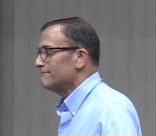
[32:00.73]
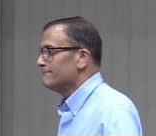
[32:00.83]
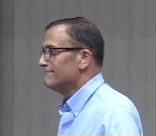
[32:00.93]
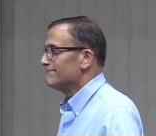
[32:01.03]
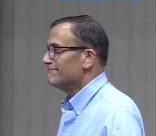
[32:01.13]

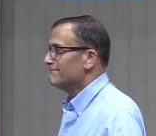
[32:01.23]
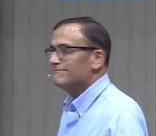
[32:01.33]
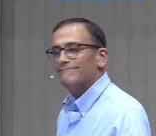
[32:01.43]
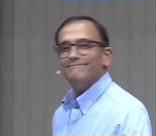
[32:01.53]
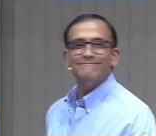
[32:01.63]

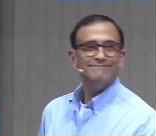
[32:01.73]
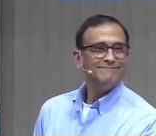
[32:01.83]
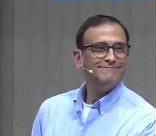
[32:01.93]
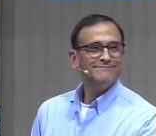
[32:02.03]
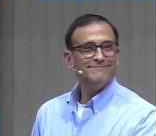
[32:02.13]

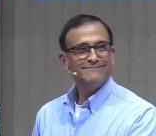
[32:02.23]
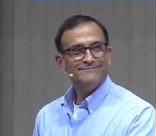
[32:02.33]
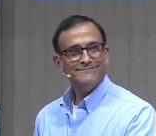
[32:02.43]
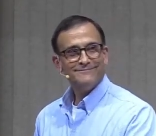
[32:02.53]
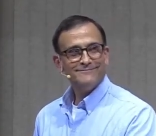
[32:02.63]

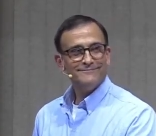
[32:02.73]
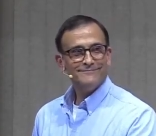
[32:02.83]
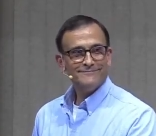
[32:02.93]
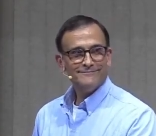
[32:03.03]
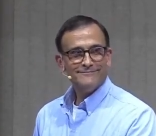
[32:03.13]

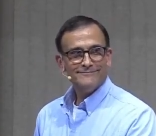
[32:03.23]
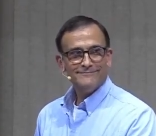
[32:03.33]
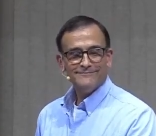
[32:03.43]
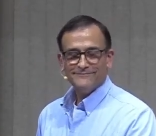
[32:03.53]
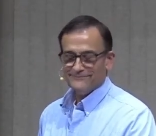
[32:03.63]

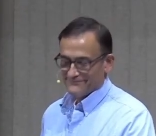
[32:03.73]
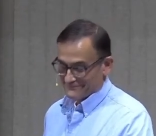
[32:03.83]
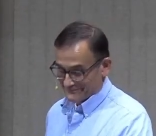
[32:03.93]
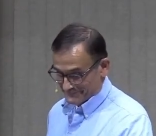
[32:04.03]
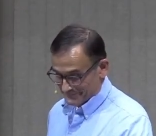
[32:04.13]
Nobody speaks.